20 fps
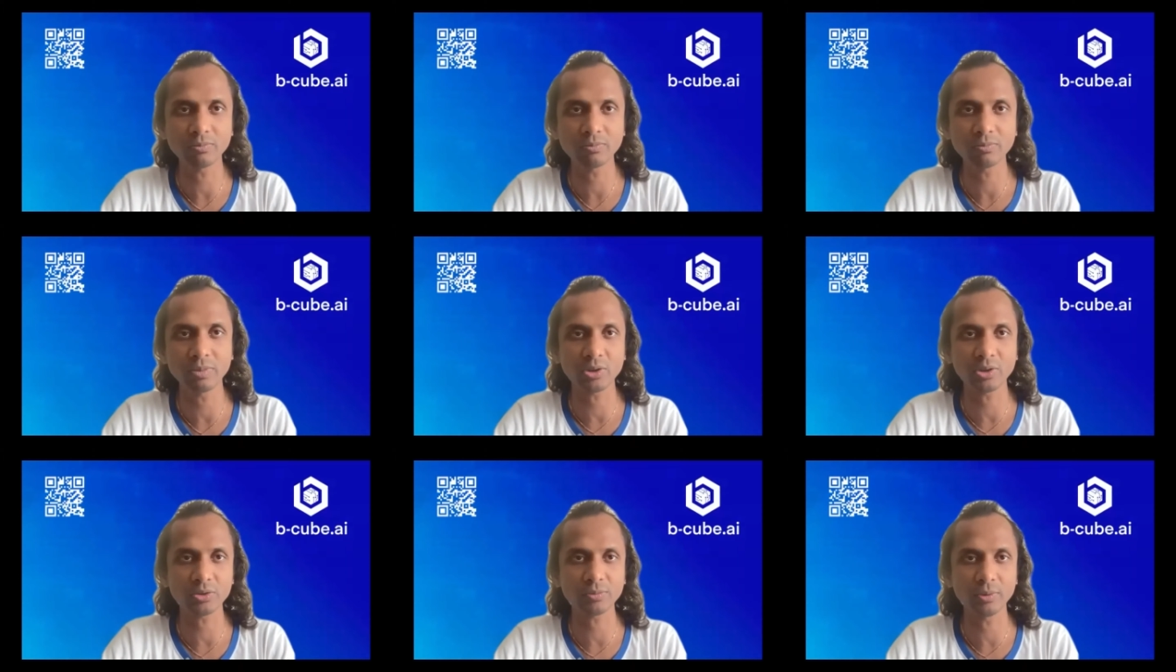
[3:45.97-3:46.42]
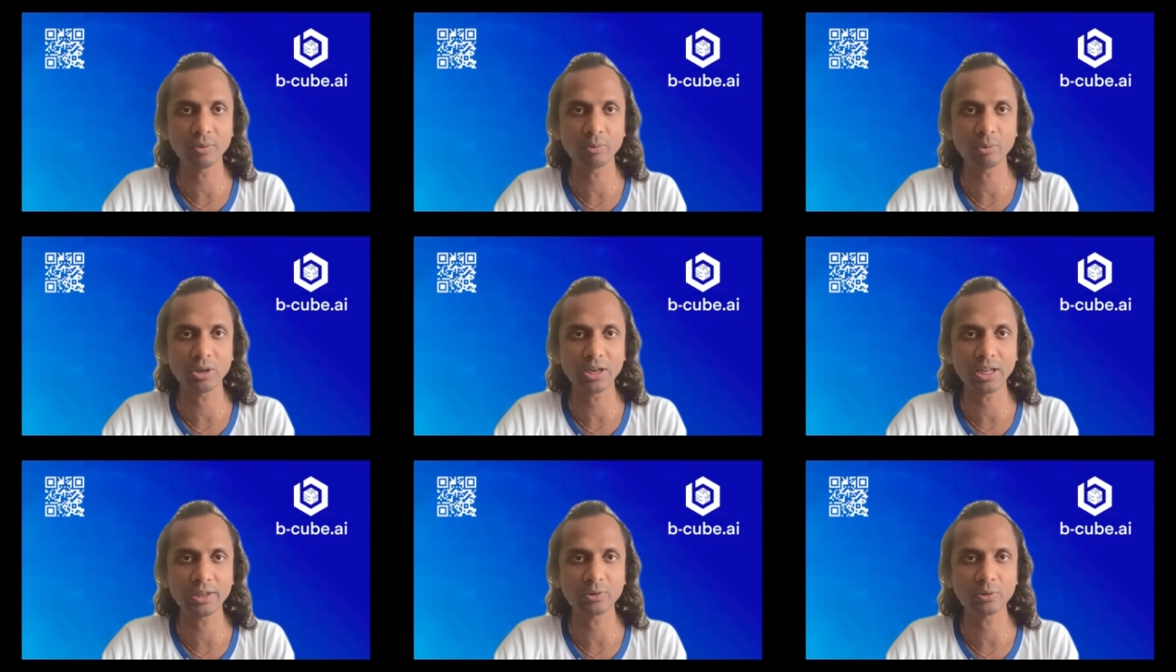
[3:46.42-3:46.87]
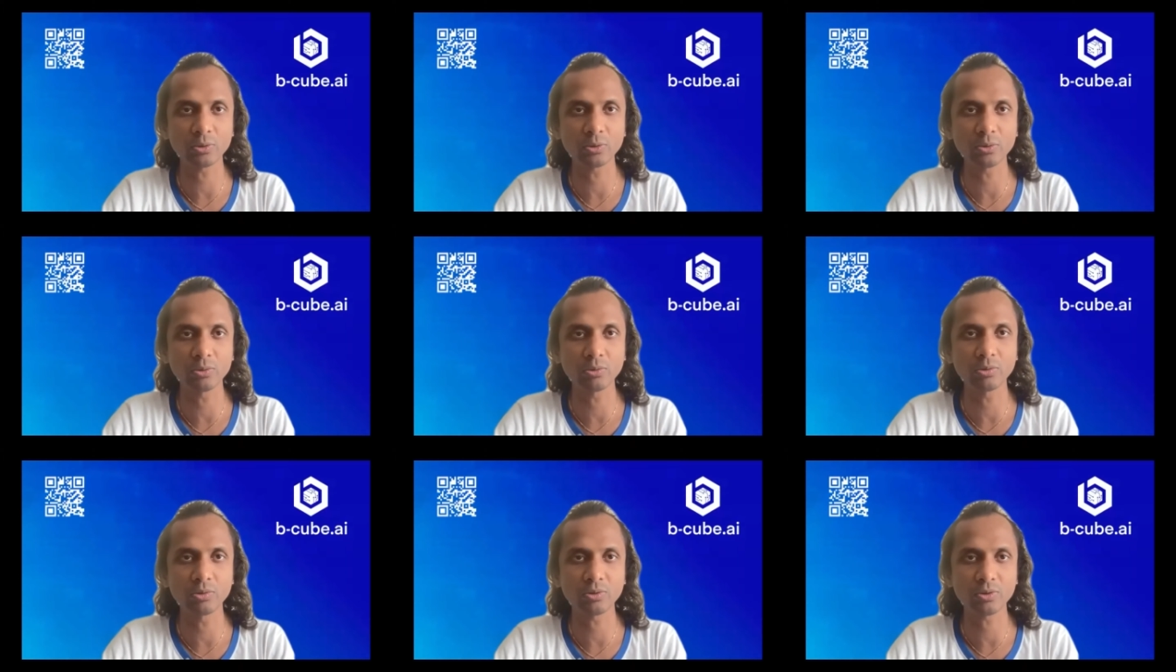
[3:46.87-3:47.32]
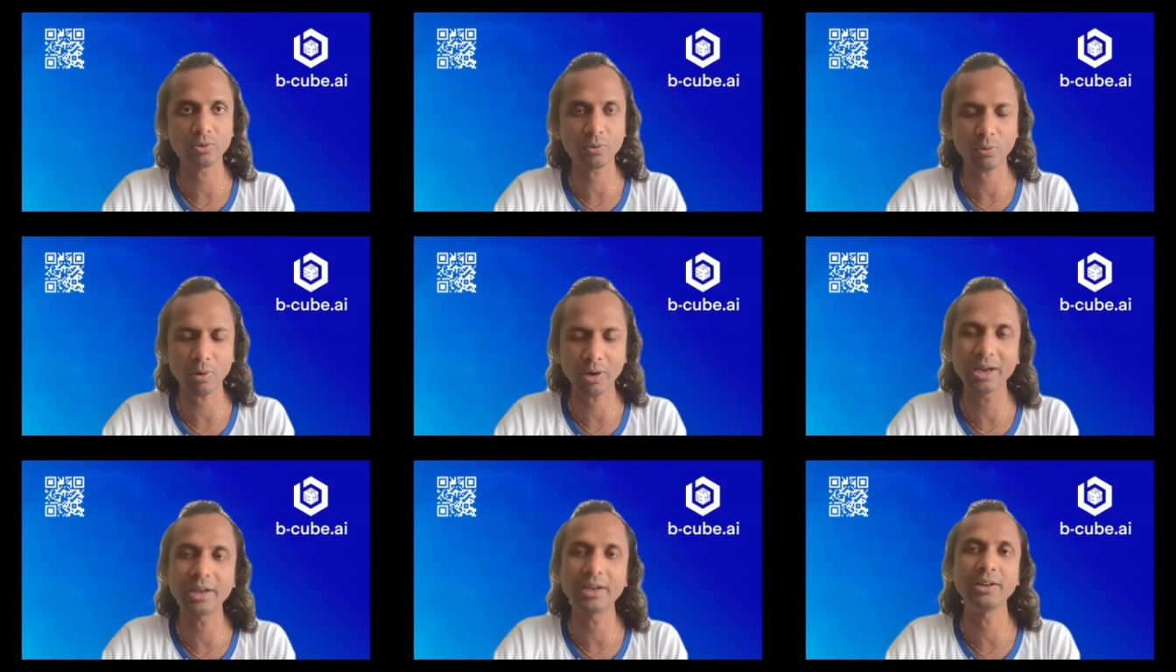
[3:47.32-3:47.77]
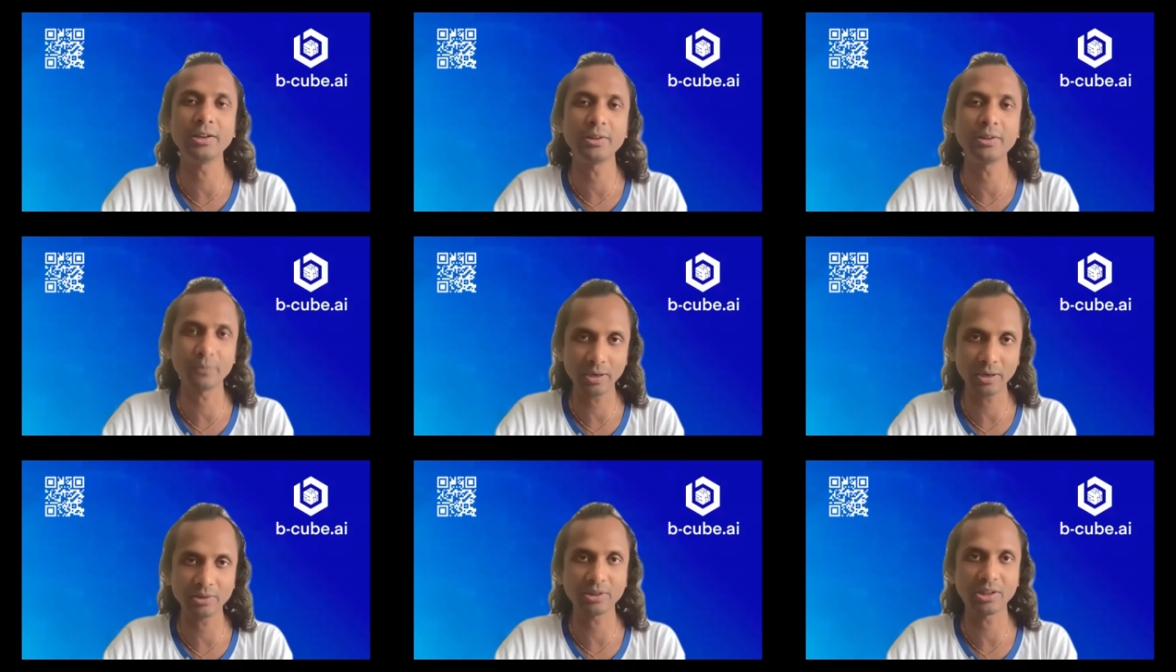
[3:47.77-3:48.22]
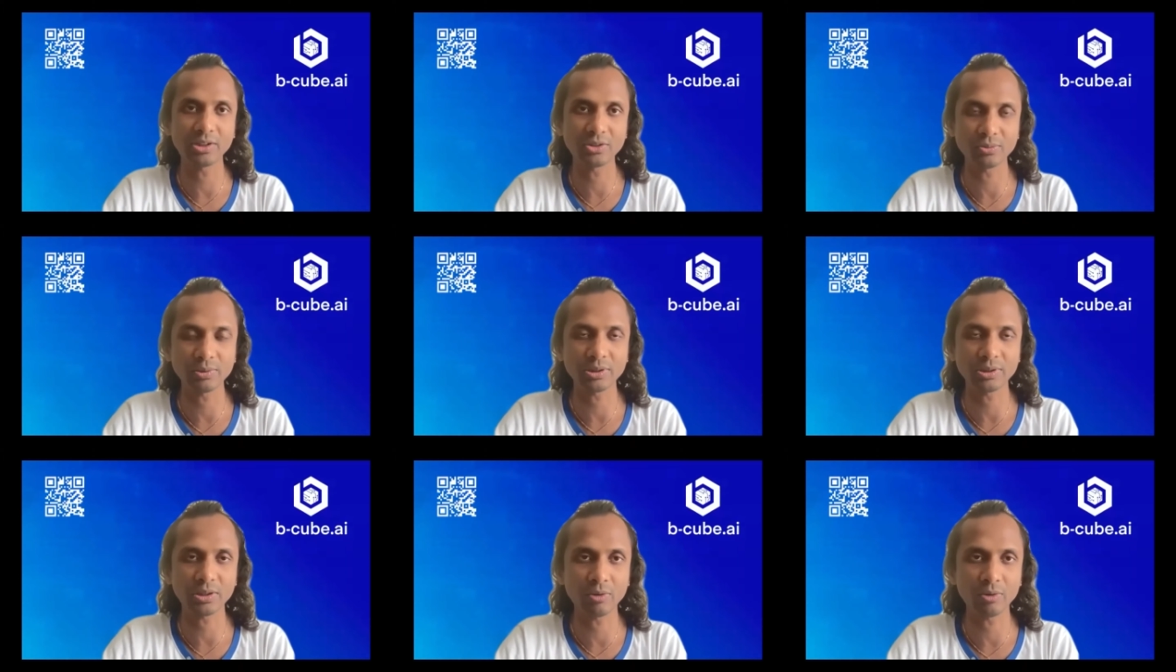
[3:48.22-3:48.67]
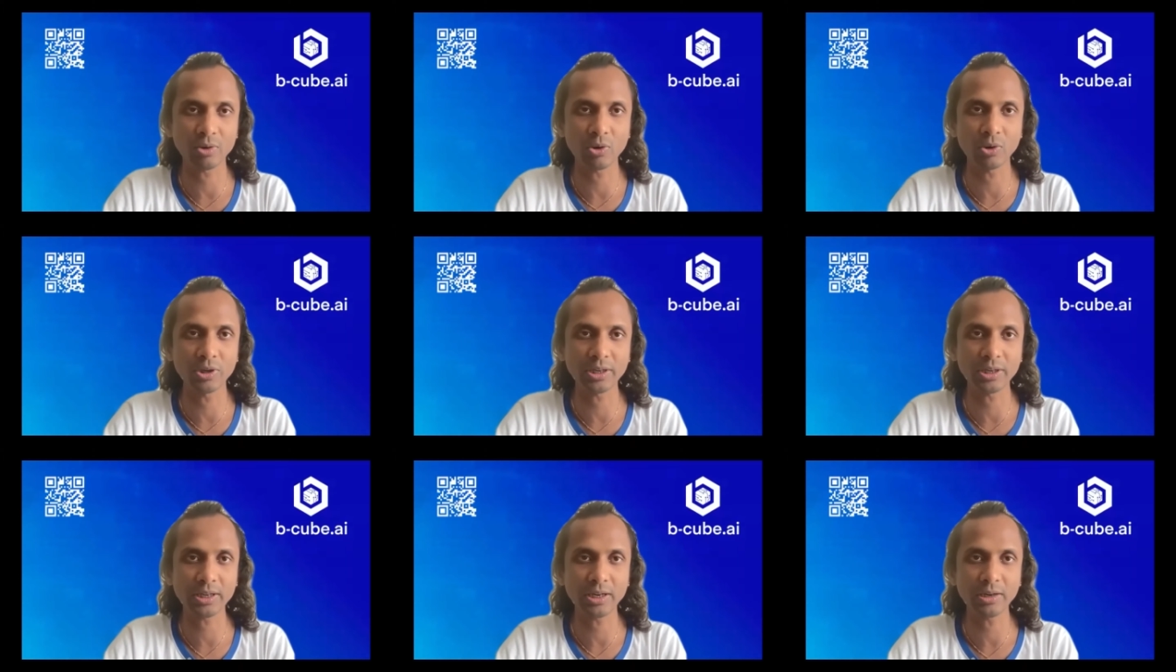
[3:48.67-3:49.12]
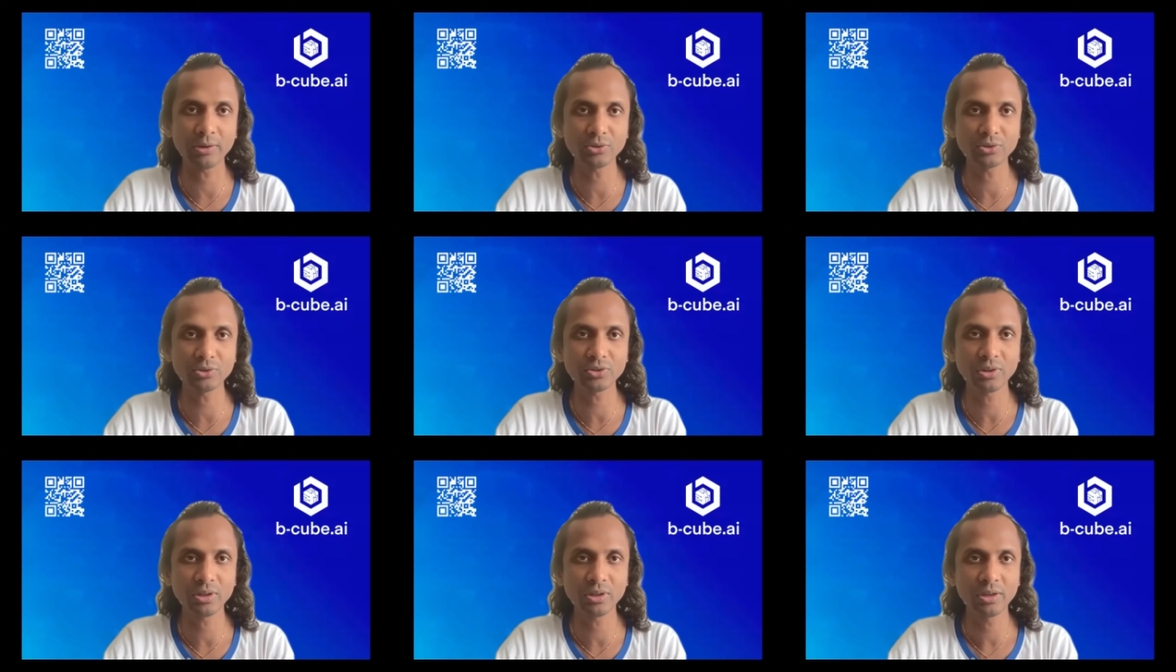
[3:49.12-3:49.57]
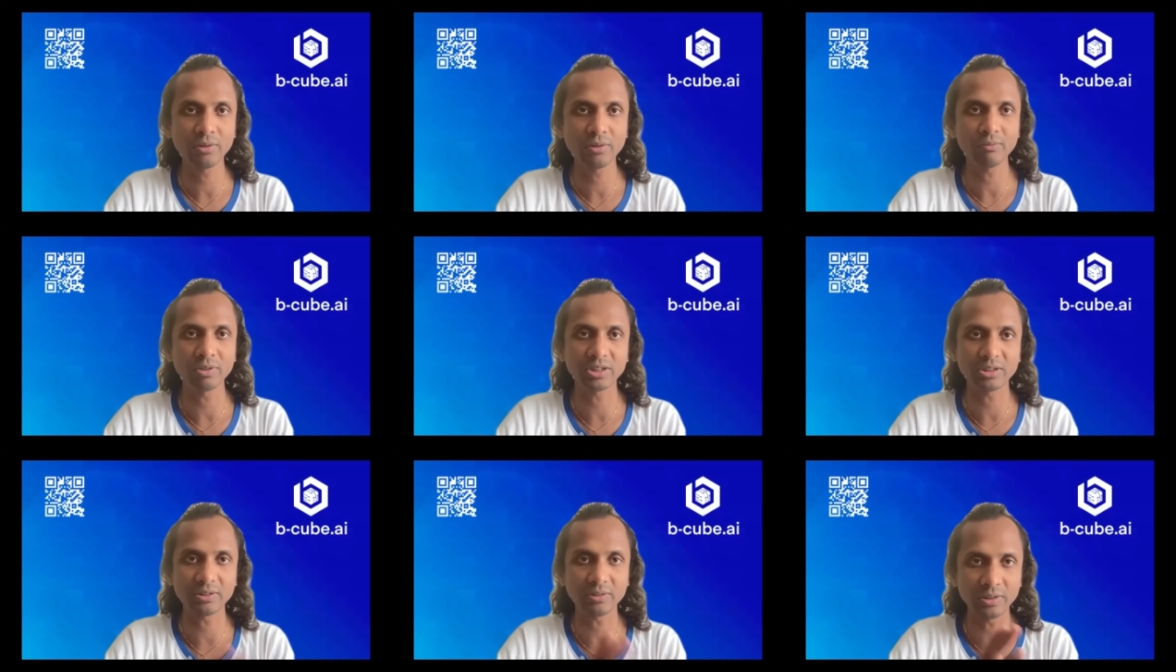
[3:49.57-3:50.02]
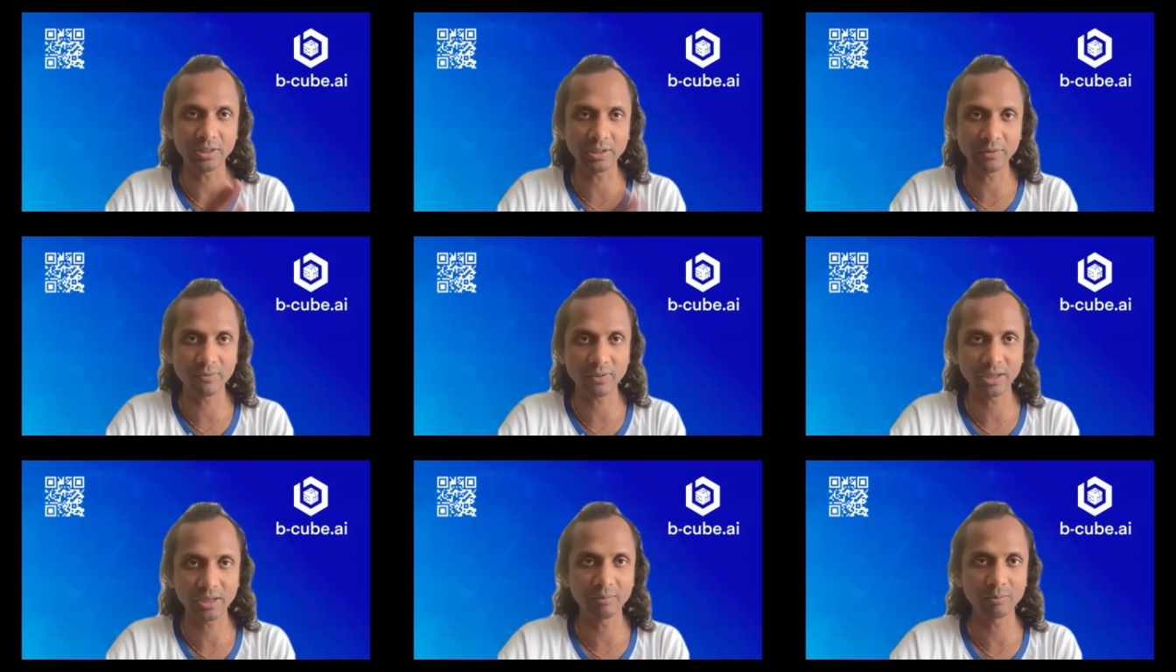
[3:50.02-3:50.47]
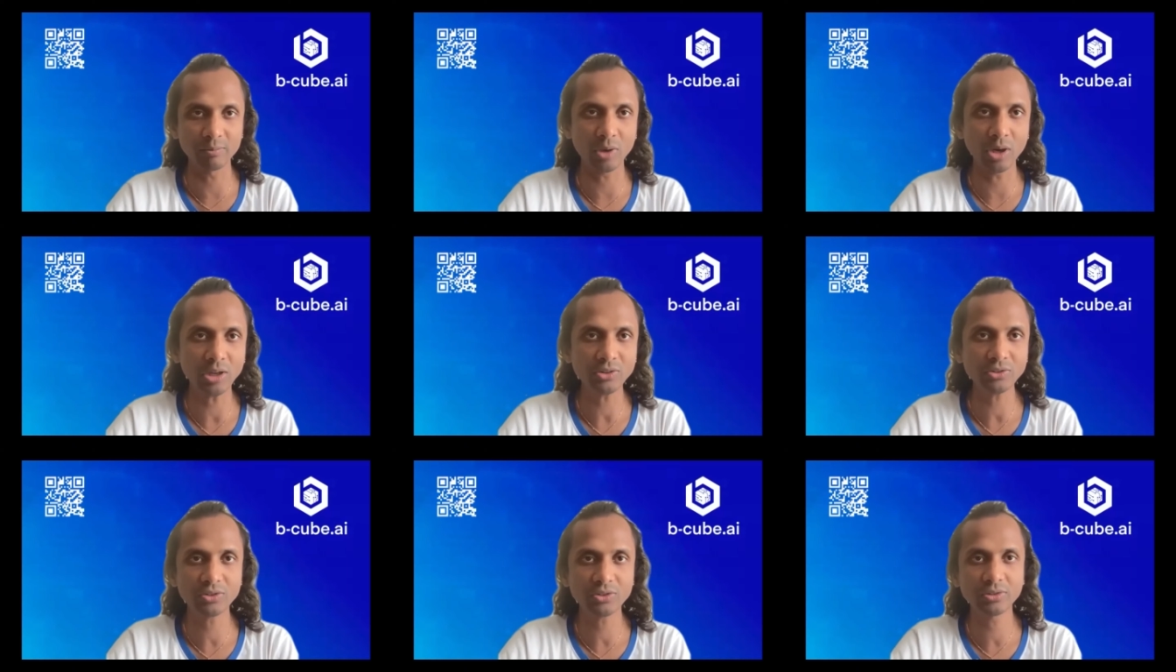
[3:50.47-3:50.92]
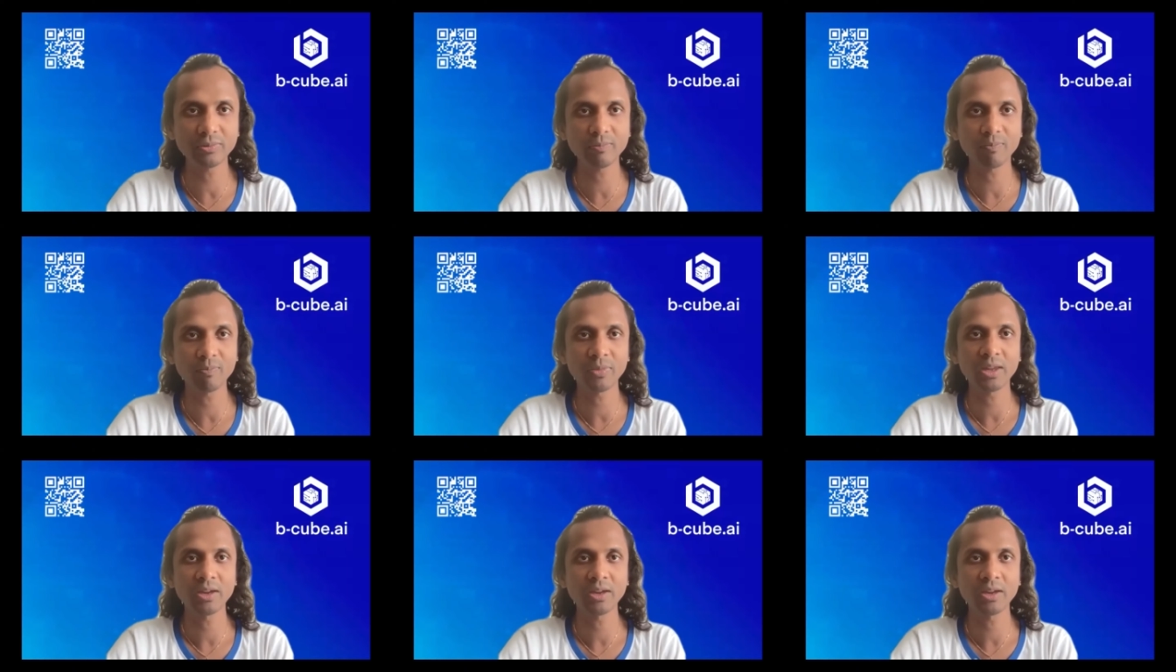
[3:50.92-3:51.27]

because we would like to try different things with our own accounts with different bots